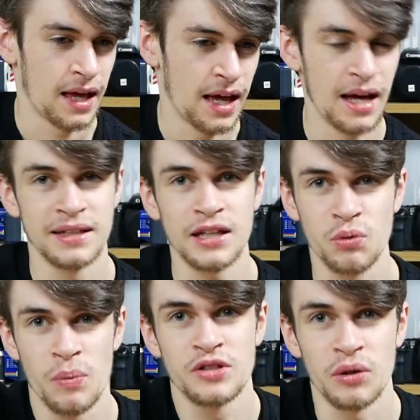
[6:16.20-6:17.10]
And that's
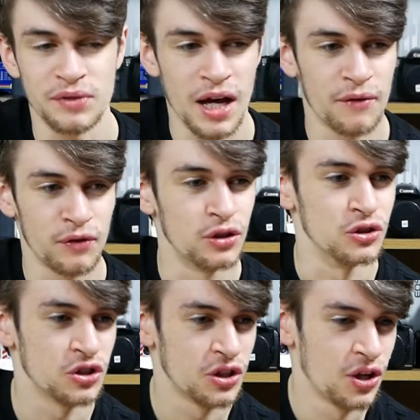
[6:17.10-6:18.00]
where we stopped to have
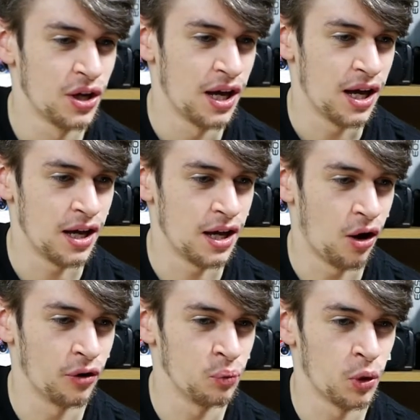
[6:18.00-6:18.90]
lunch
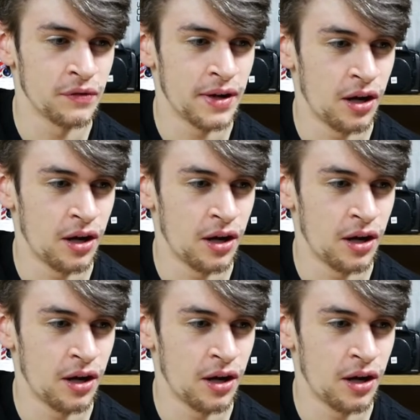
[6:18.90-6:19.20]
on one of our